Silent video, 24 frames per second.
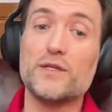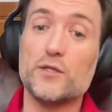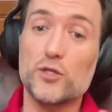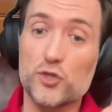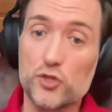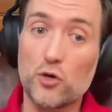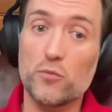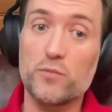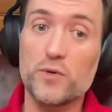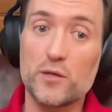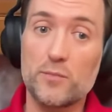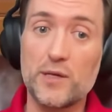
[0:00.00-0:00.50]
Show
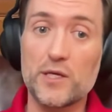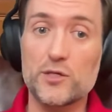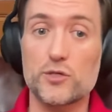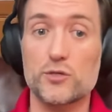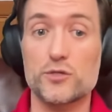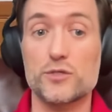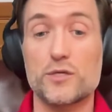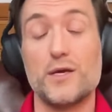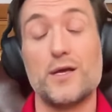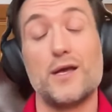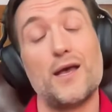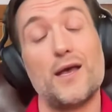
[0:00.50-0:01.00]
me the pictures.
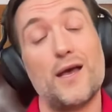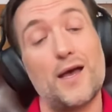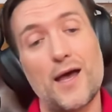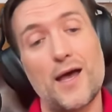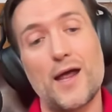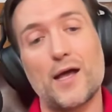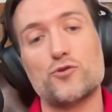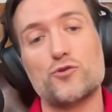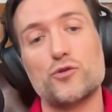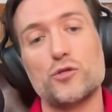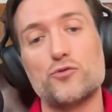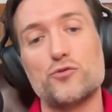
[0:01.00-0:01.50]
And
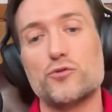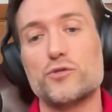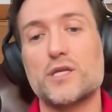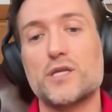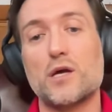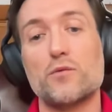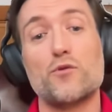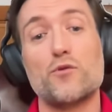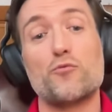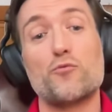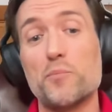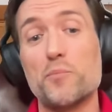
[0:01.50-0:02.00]
actually, it turns out
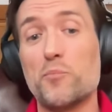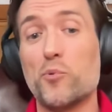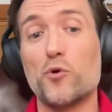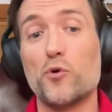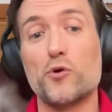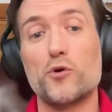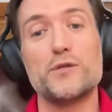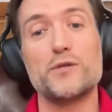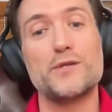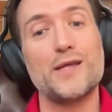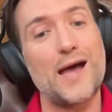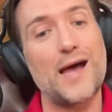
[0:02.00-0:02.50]
the
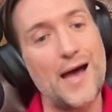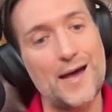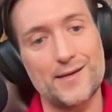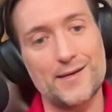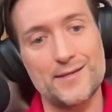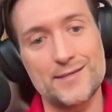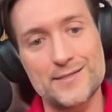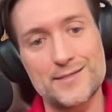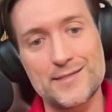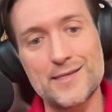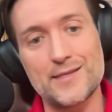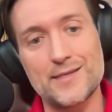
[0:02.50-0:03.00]
reporter hadn't
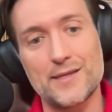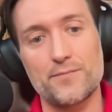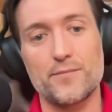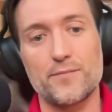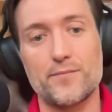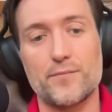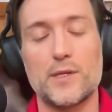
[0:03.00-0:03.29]
seen them.